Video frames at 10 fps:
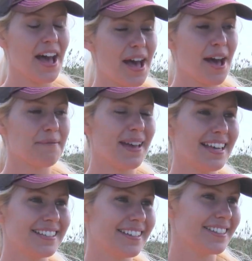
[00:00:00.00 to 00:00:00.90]

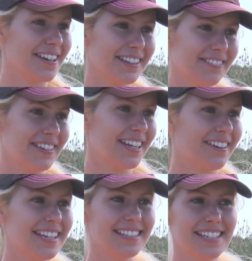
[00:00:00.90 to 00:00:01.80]
As y'all saw in the
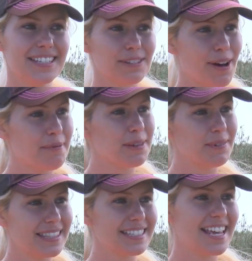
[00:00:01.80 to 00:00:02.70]
video, he did swat me
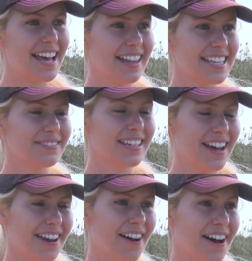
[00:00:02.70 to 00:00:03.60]
with the tail as we
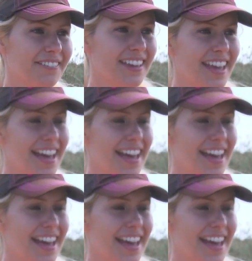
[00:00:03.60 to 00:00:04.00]
got off.